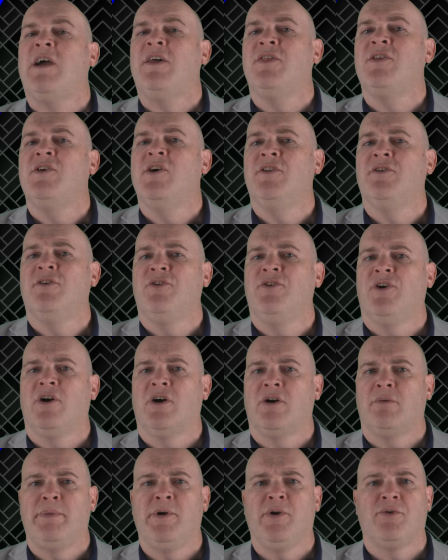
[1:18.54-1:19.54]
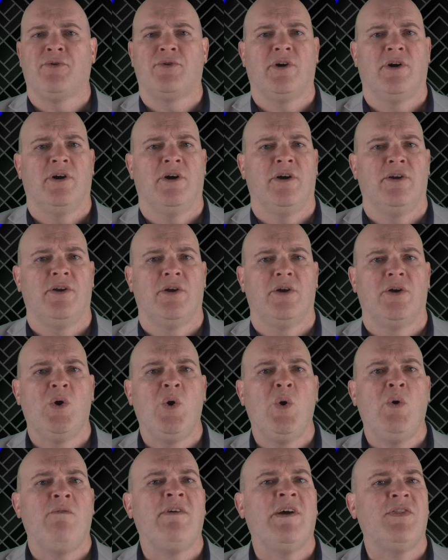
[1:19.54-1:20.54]
got the Underdog Built card.
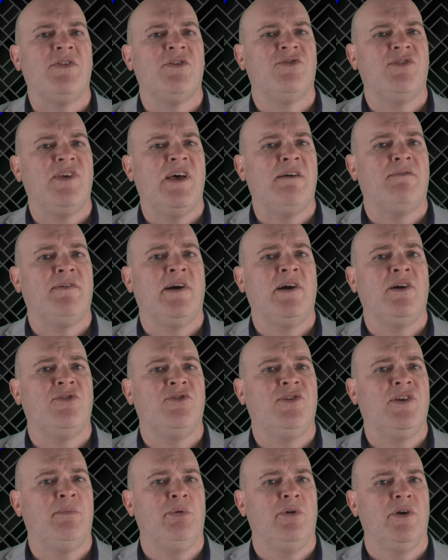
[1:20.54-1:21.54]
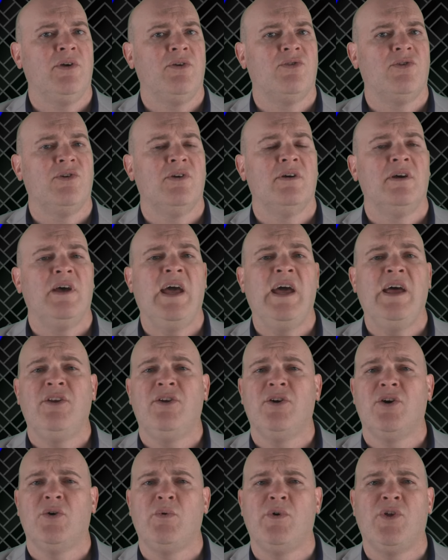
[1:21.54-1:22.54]
We've got the Sapphire Siblings.
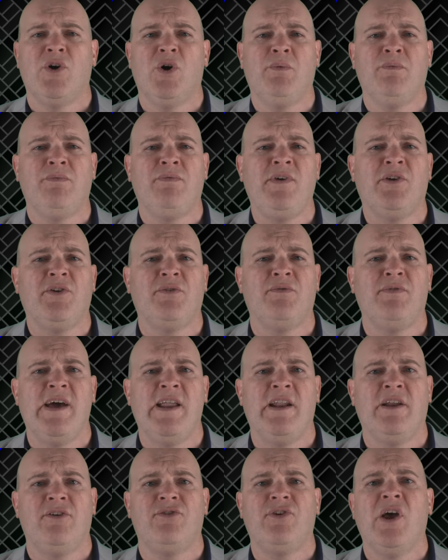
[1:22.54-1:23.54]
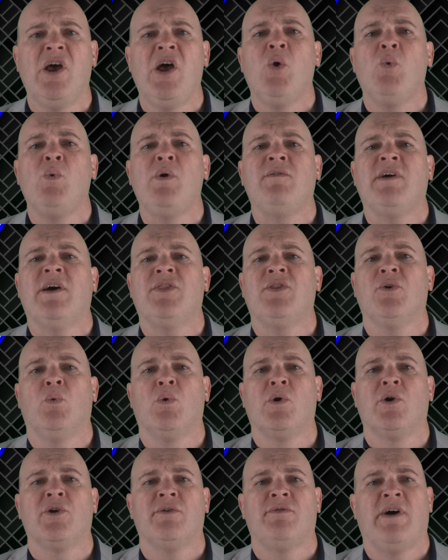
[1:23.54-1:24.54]
And, with home field advantage, we've got the
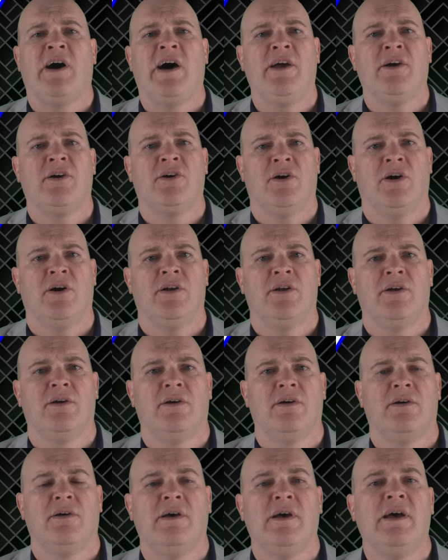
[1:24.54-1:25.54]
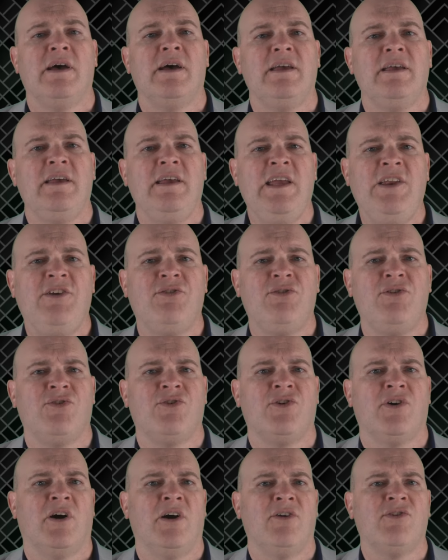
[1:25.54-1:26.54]
World of Hyatt card. Each of these
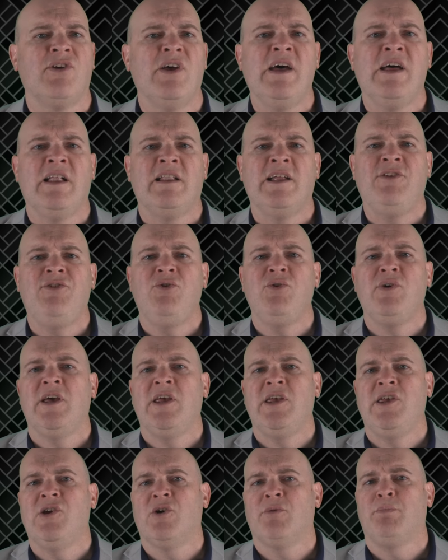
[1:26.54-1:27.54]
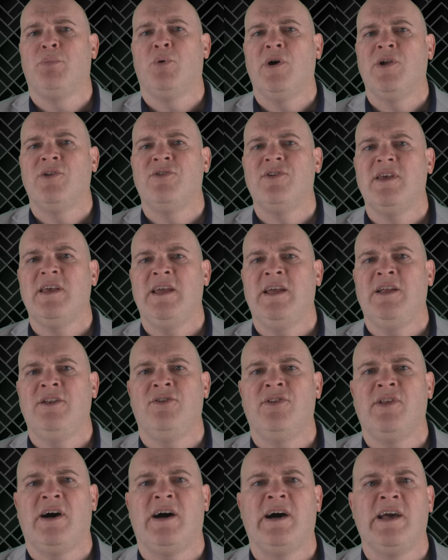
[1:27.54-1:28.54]
cards lets you get your points
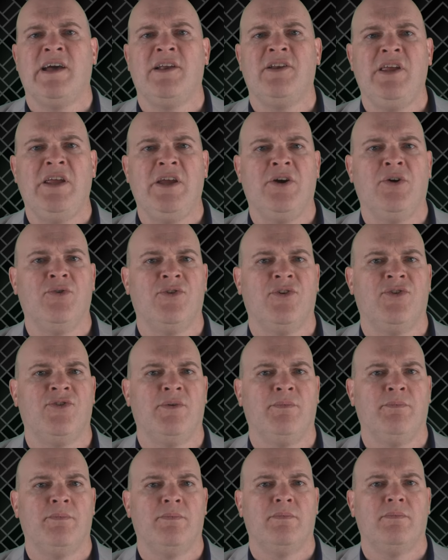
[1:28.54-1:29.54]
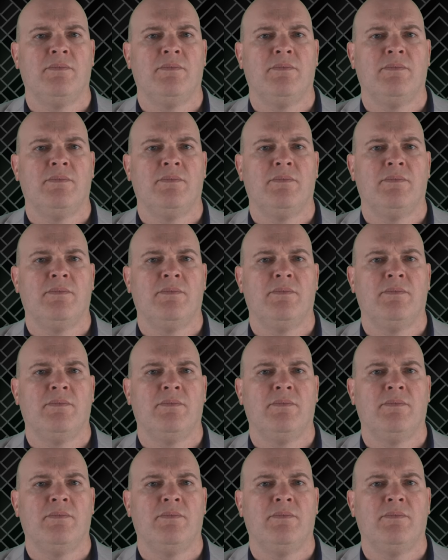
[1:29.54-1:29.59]
into the Hyatt ecosystem.